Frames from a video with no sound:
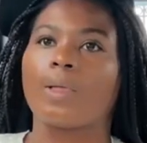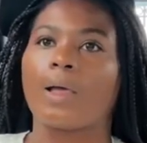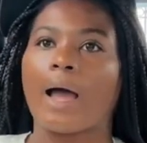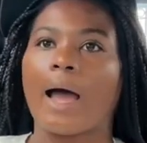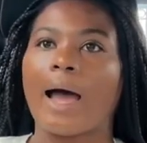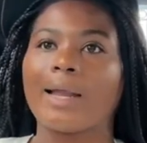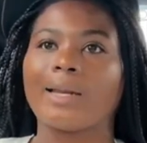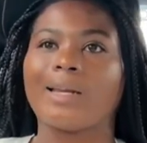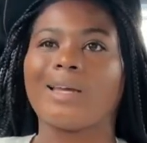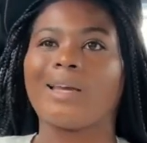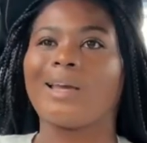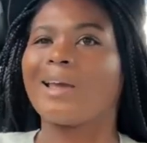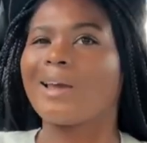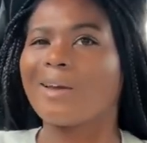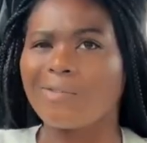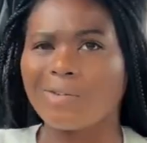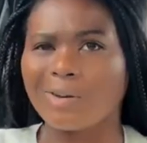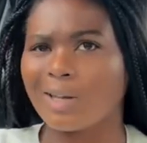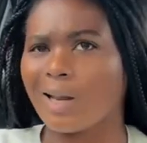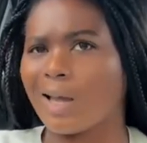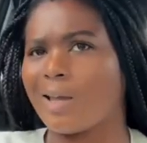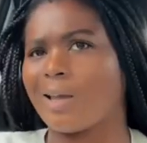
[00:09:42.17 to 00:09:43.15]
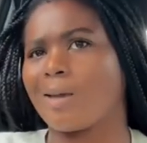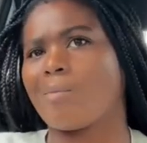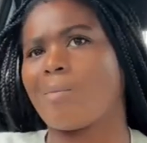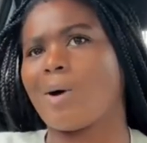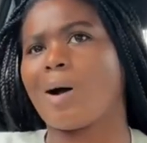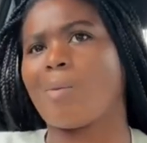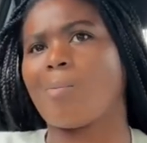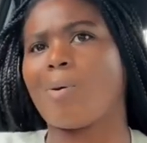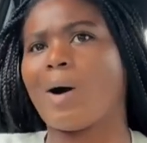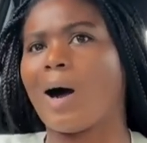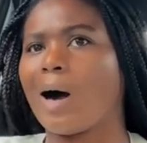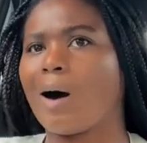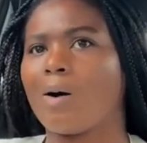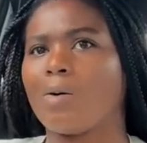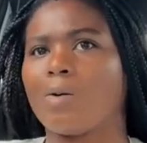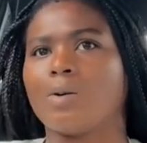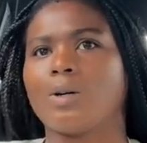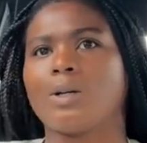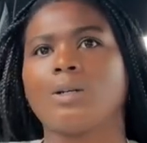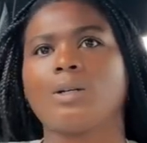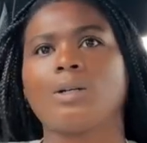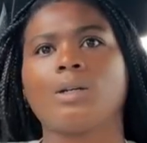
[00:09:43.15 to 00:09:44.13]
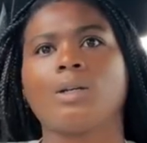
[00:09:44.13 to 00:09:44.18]
I did everything in my
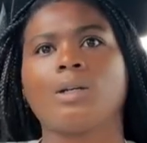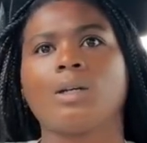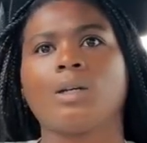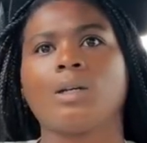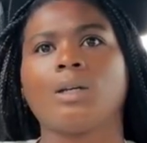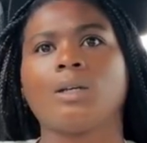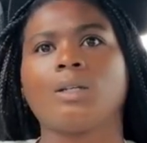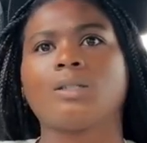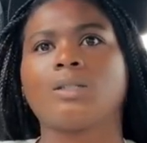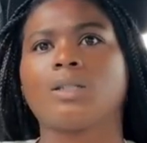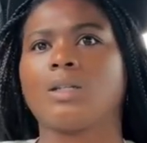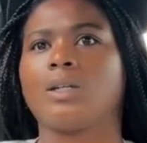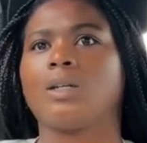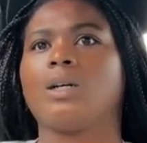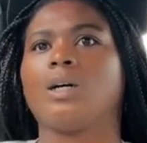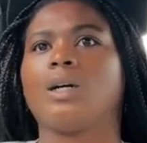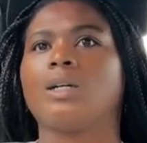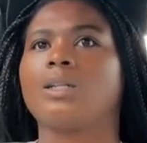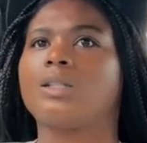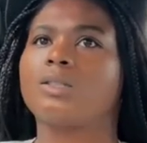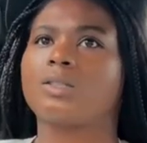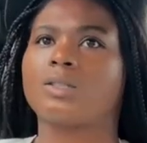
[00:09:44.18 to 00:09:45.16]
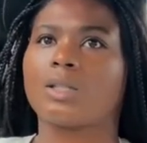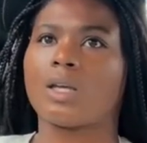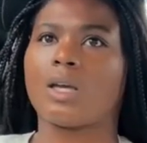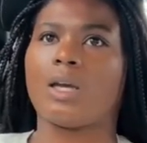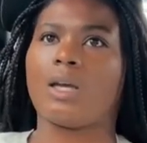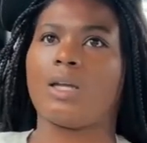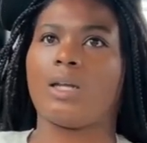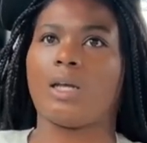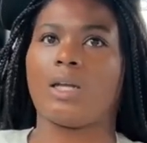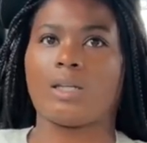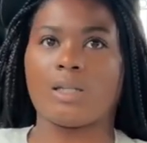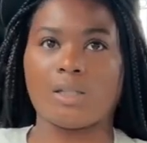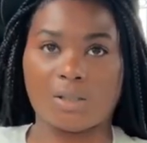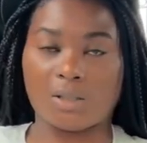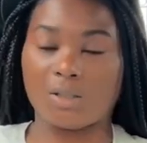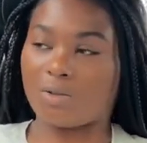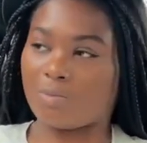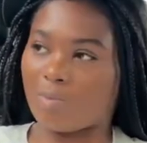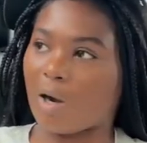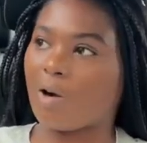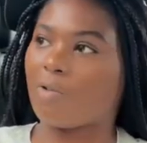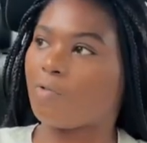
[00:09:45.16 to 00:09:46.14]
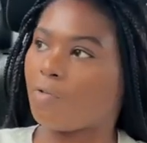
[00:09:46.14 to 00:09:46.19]
power to understand that this is
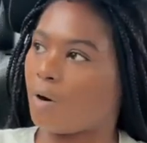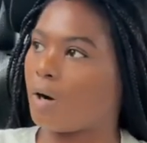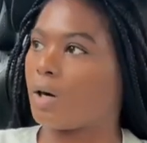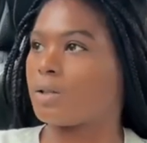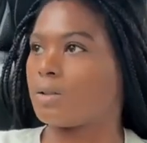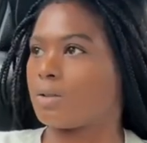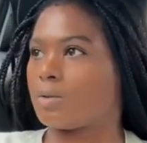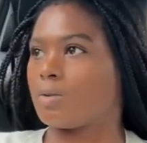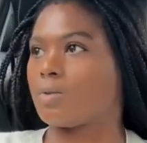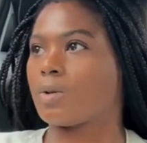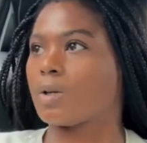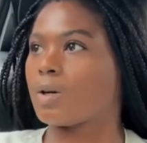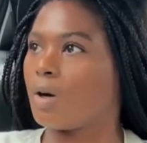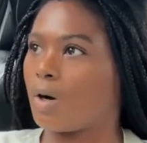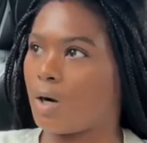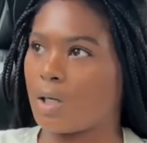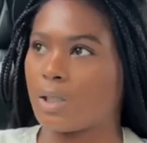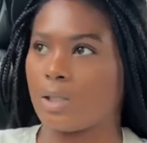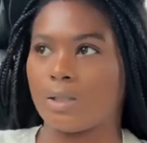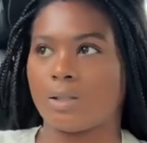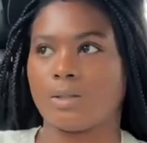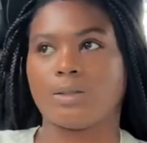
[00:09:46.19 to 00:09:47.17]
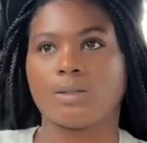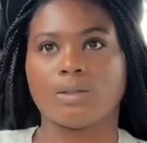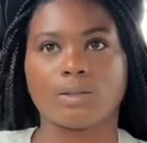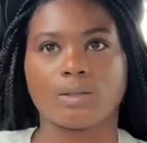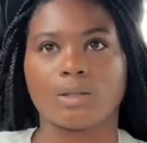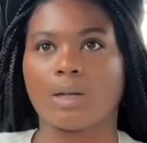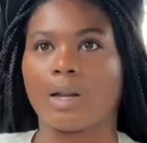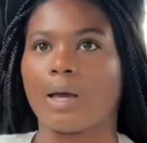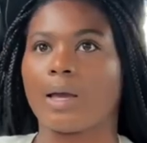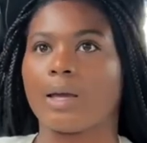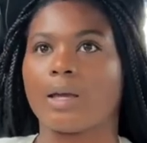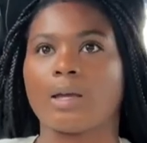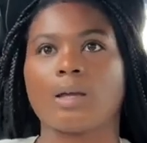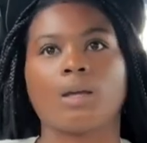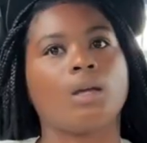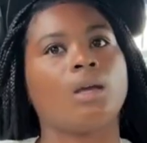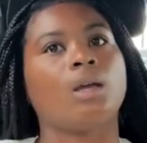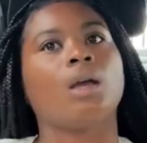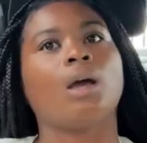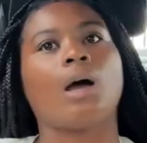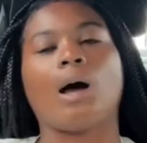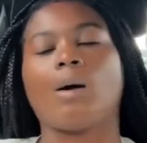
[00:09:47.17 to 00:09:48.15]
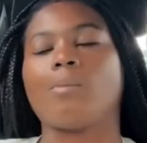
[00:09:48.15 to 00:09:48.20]
my father, regardless. Like,
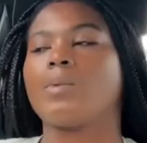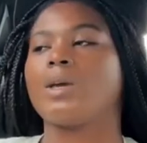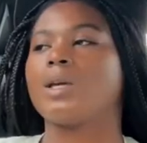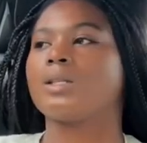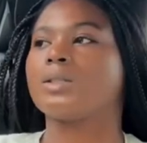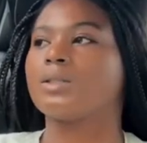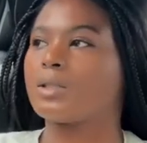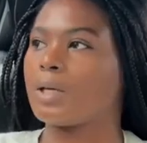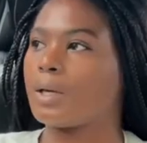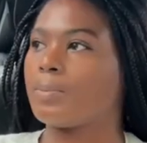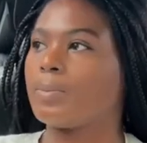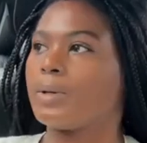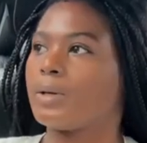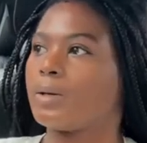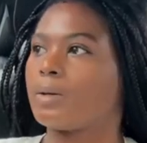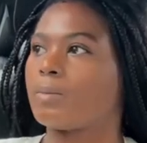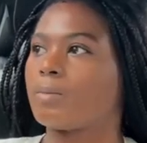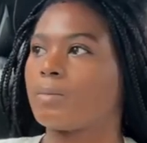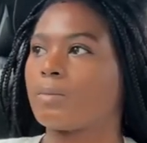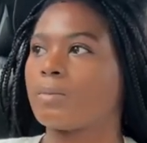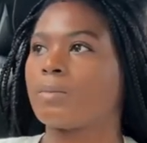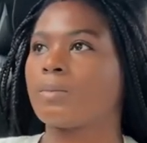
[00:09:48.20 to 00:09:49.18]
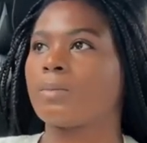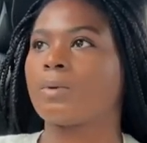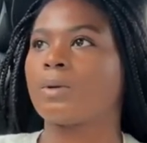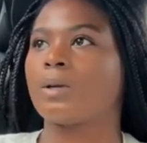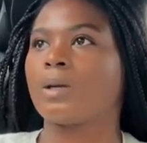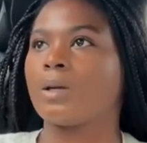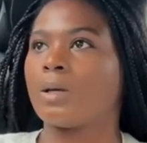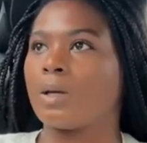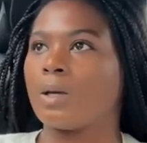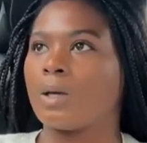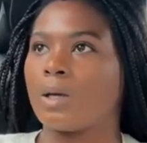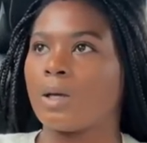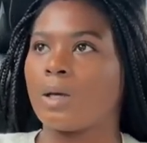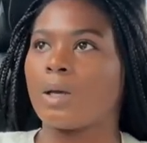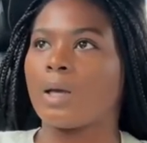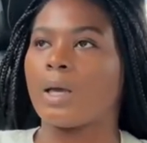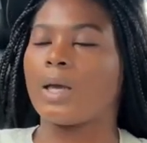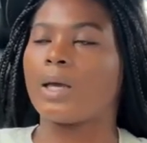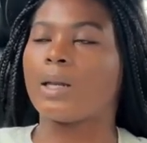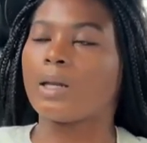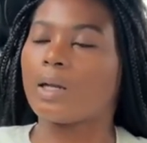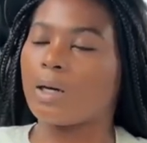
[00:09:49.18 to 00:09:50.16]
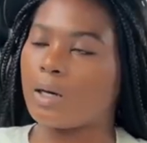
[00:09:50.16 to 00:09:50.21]
I'm gonna accept him
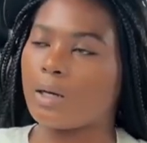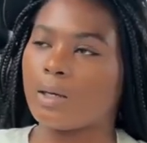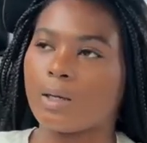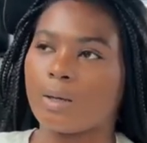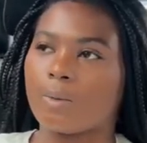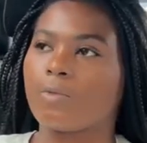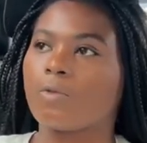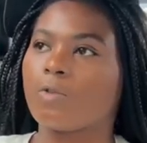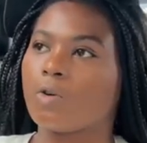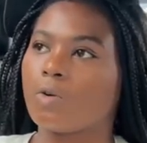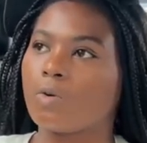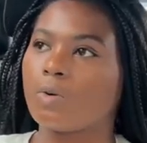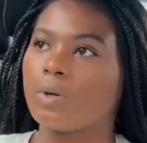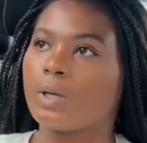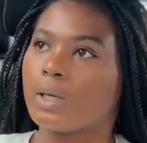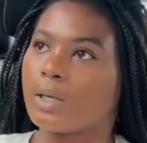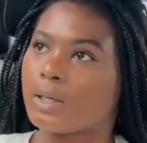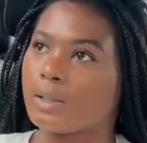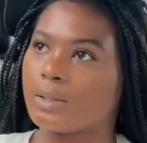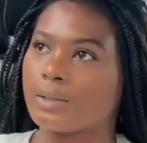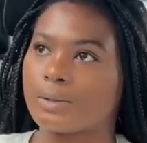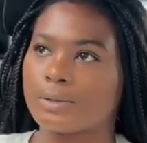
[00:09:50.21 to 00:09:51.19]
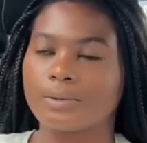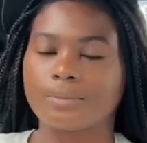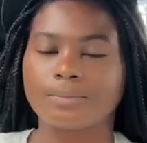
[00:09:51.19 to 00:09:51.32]
and love him for who he is.